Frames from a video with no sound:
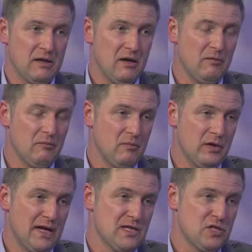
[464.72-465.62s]

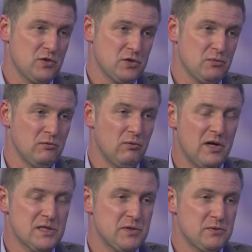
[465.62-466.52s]
energy costs will
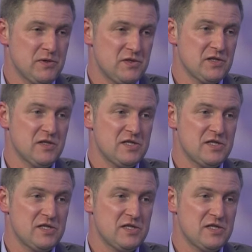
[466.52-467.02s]
rise between 60